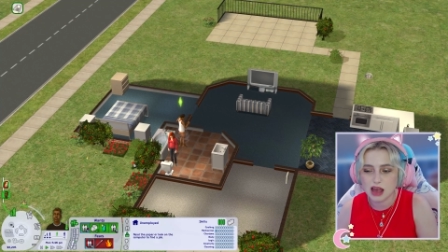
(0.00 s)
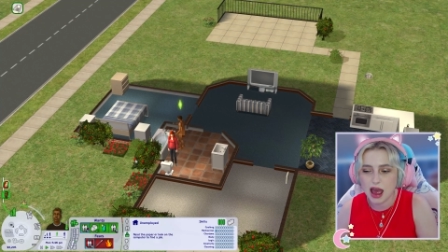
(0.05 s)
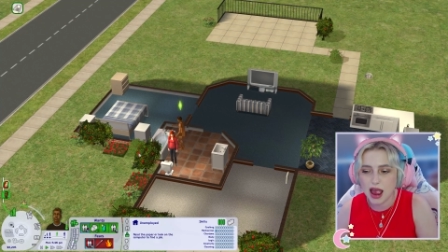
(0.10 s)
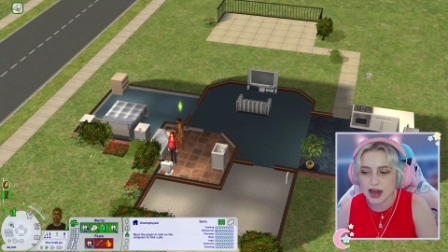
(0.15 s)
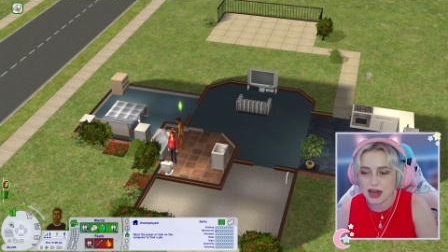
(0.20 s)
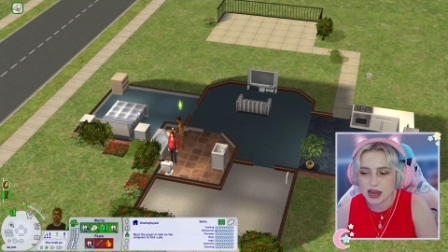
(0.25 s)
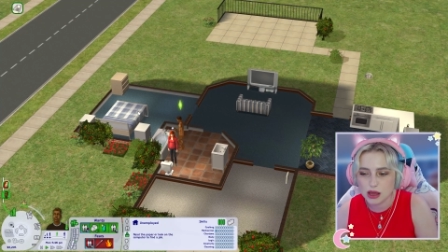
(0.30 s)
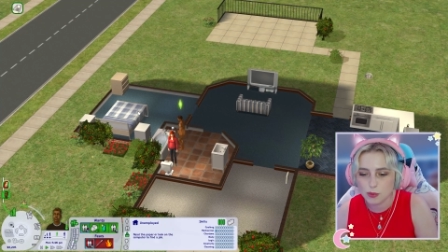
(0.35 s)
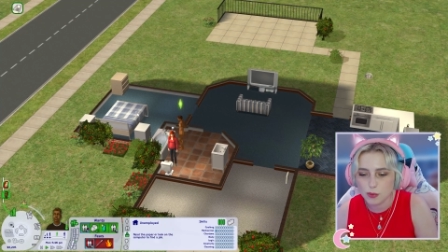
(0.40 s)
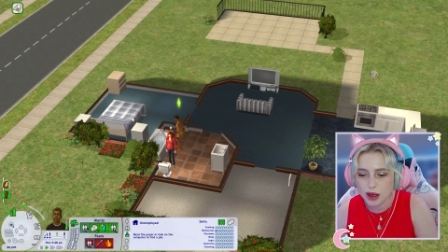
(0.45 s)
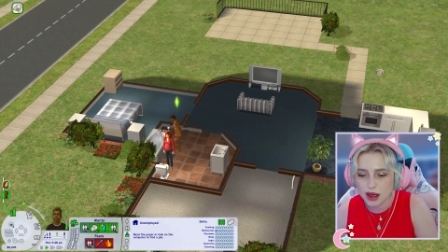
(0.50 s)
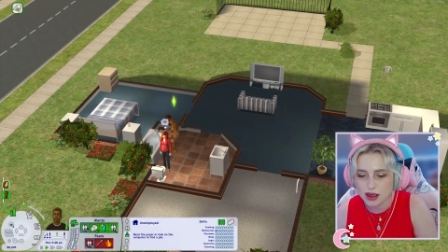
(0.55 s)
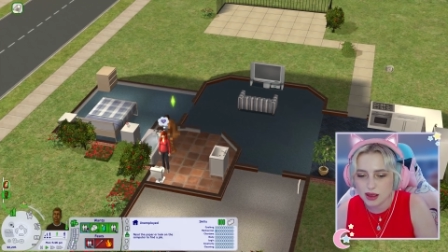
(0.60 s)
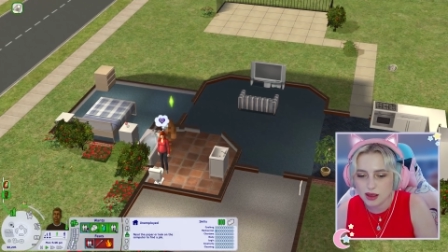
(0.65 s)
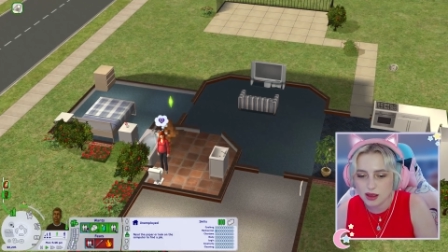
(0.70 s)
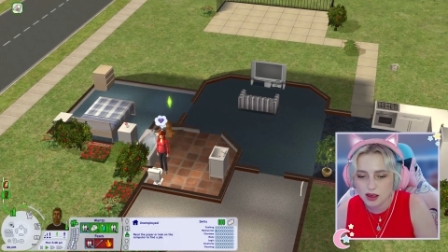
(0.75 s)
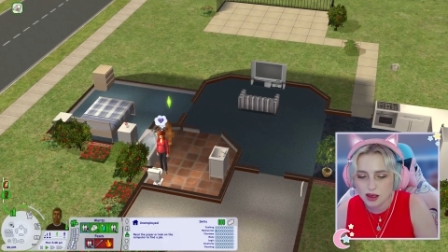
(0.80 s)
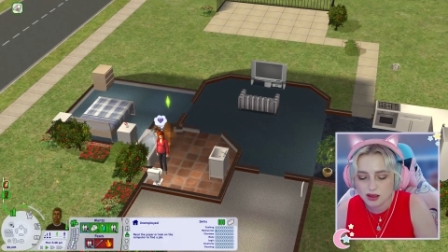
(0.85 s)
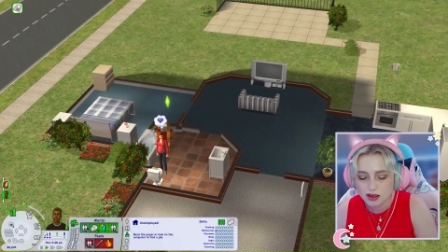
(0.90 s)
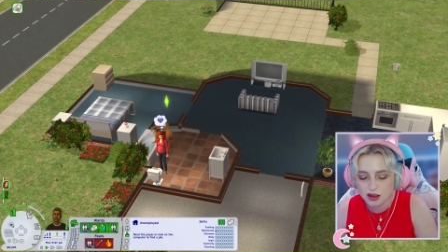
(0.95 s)
anyway.
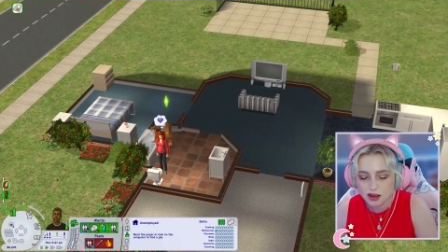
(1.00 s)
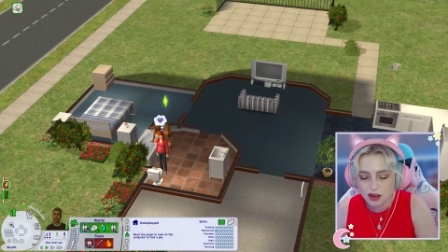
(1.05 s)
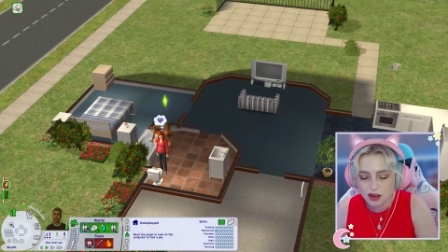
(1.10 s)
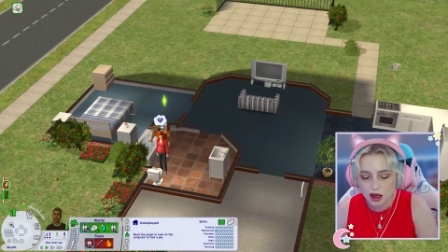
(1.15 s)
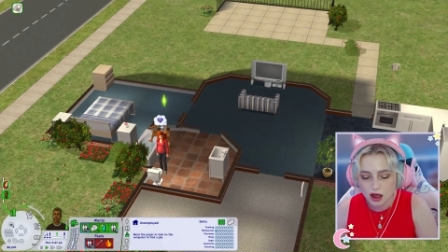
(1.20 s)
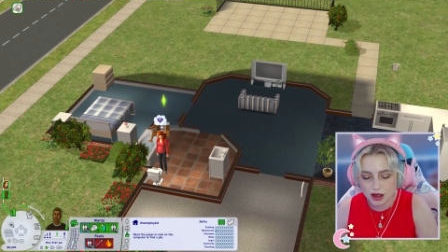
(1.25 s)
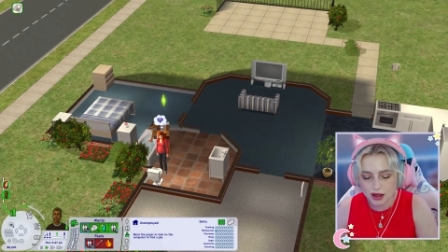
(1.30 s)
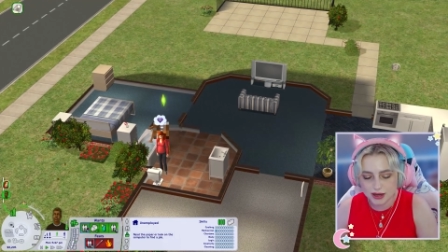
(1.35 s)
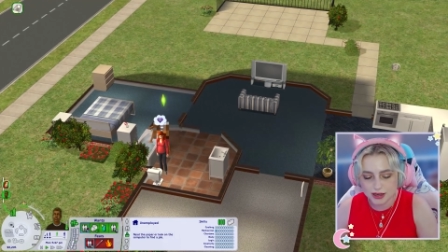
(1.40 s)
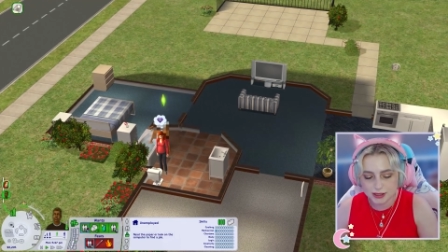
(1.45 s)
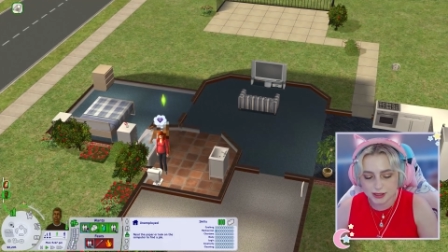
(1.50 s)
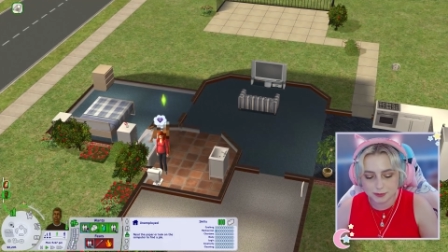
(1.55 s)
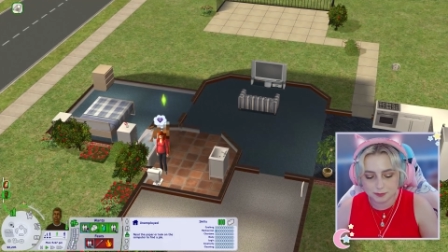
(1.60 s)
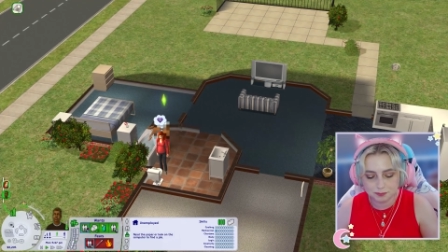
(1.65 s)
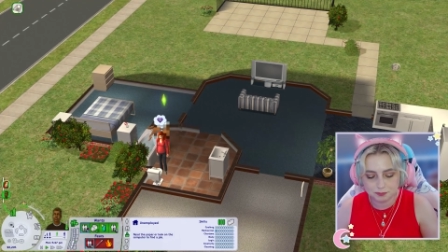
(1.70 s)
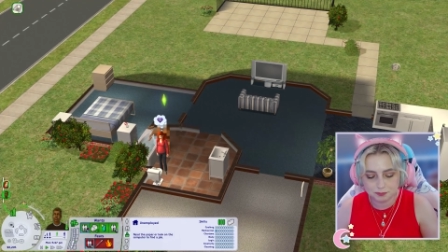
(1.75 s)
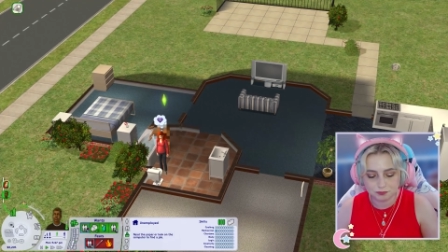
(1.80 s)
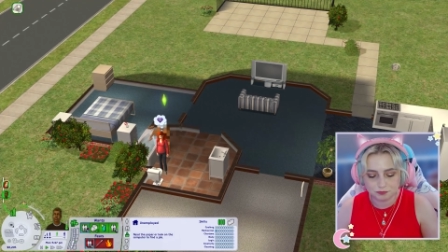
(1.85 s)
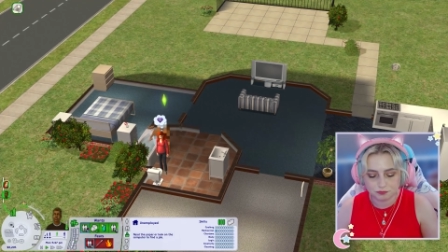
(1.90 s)
So